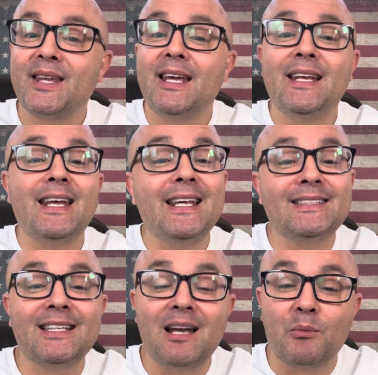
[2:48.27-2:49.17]
it is
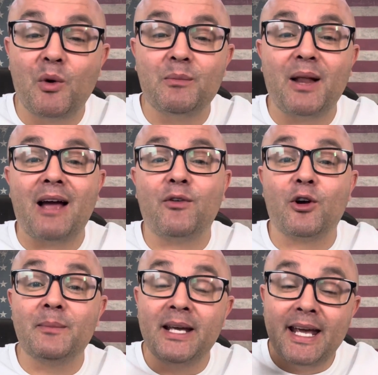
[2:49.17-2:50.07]
the number one
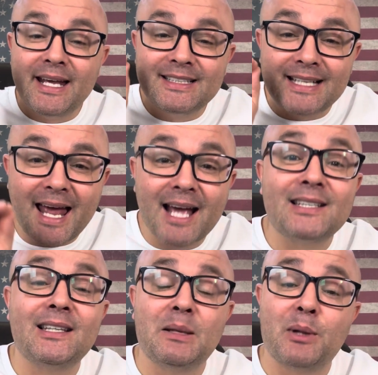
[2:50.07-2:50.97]
platform. It is an
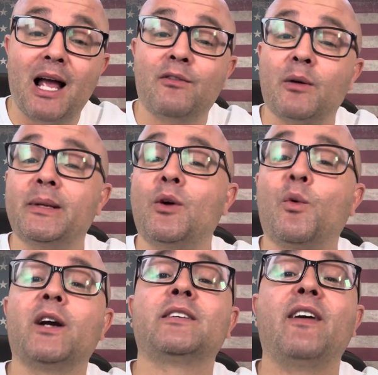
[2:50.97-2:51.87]
excellent platform and it
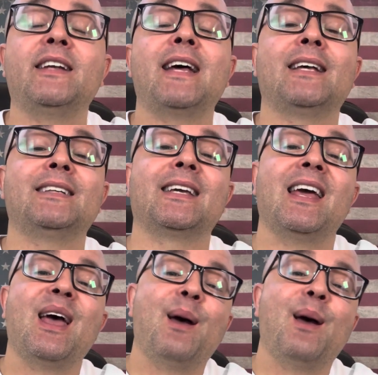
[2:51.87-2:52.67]
works fantastic.